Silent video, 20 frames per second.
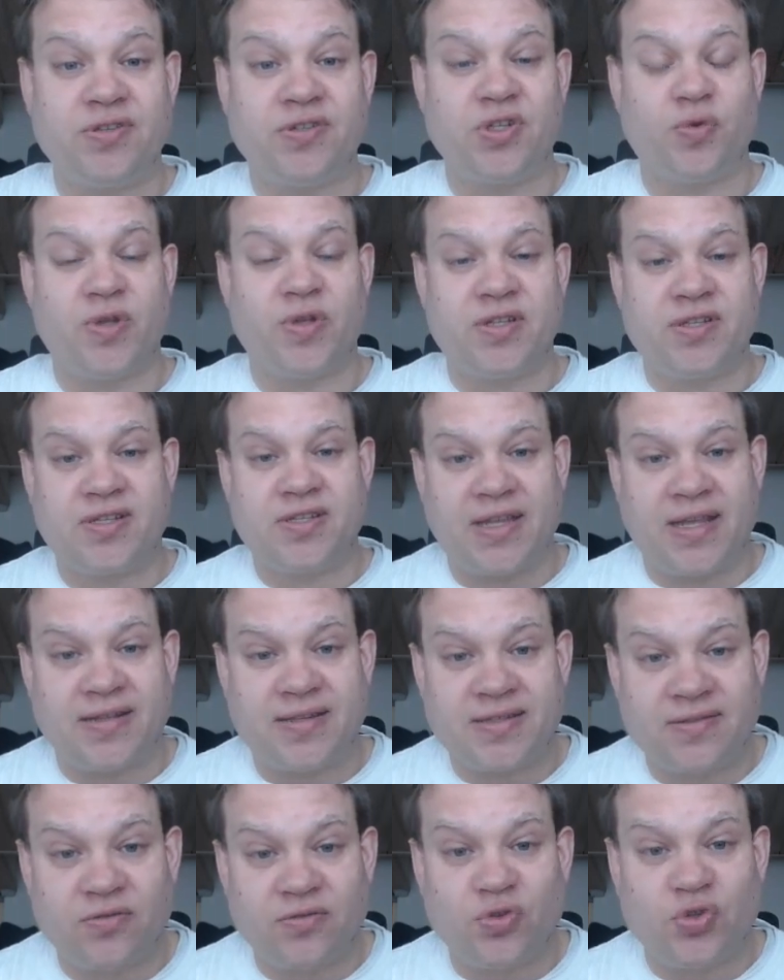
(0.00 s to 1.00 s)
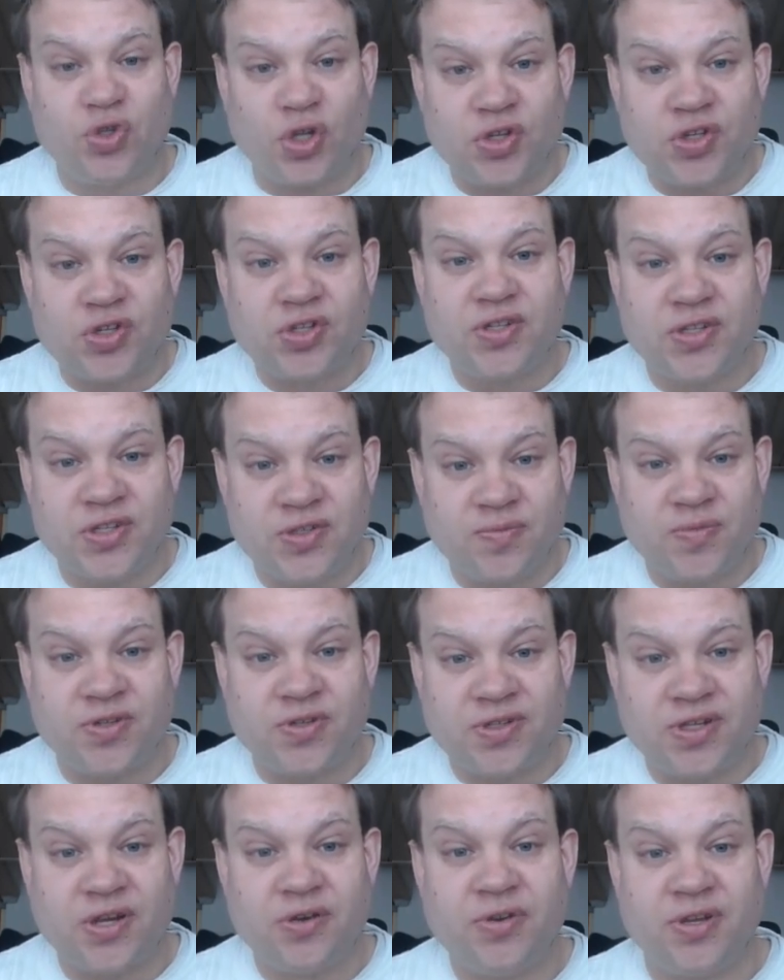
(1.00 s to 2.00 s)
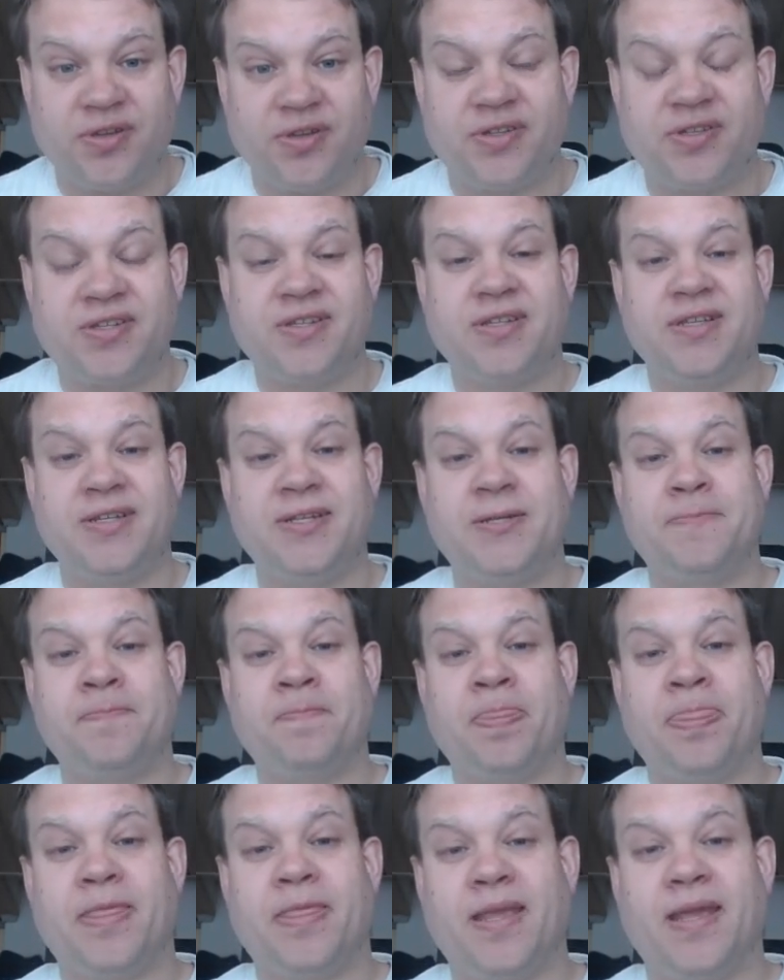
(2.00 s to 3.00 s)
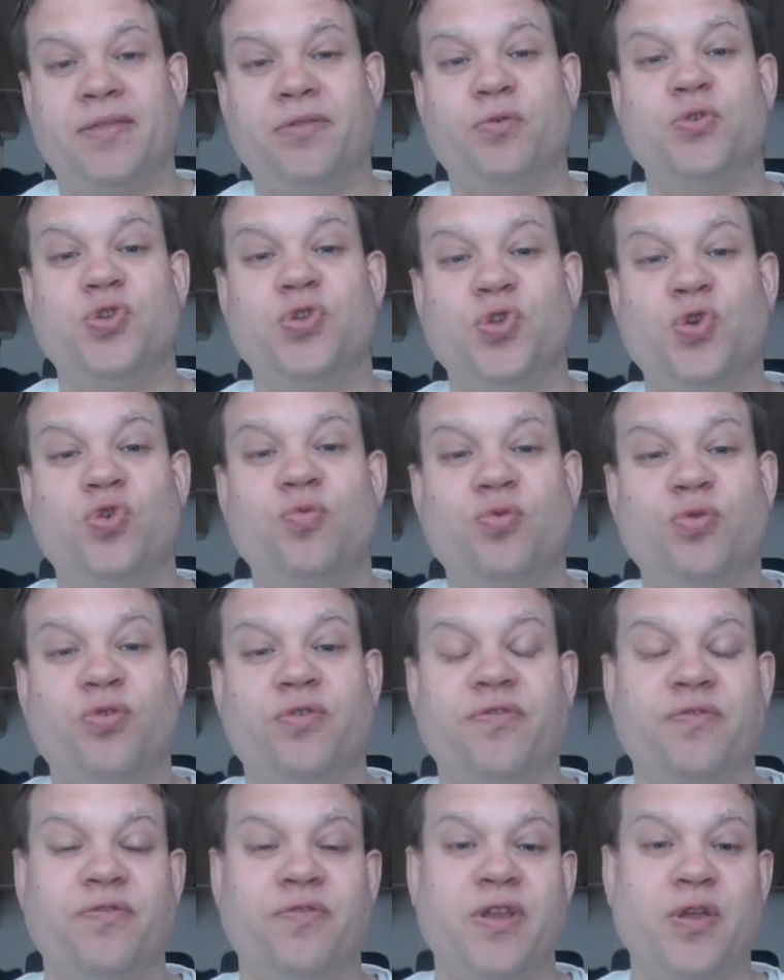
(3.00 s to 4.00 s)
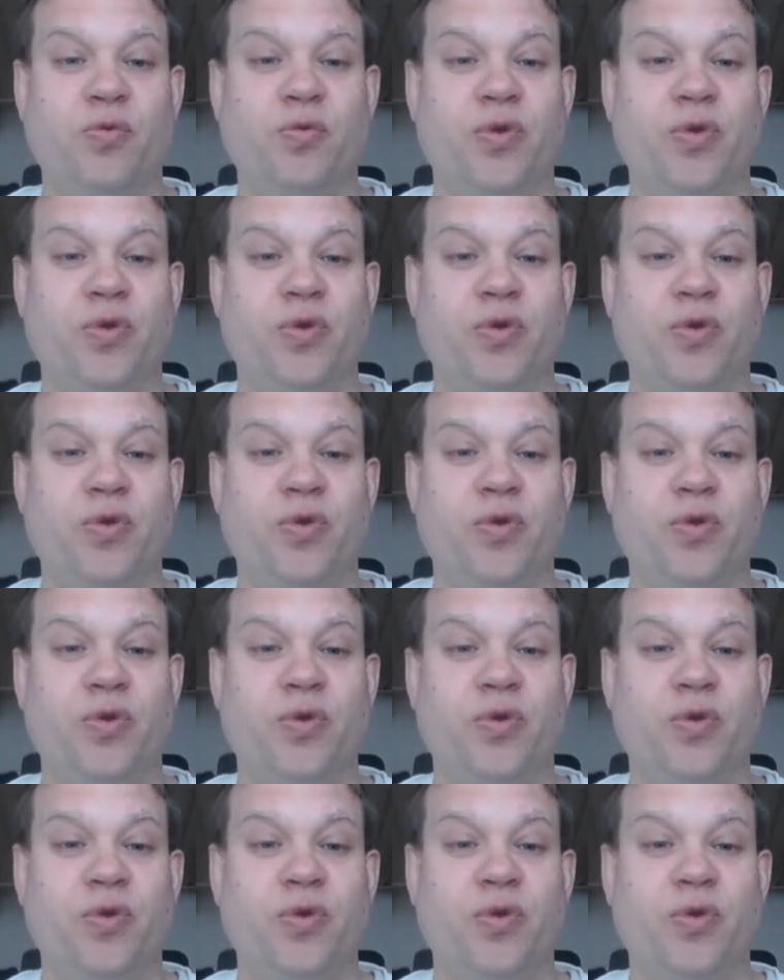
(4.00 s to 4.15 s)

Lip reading: So it's just as mysterious, and there is no more free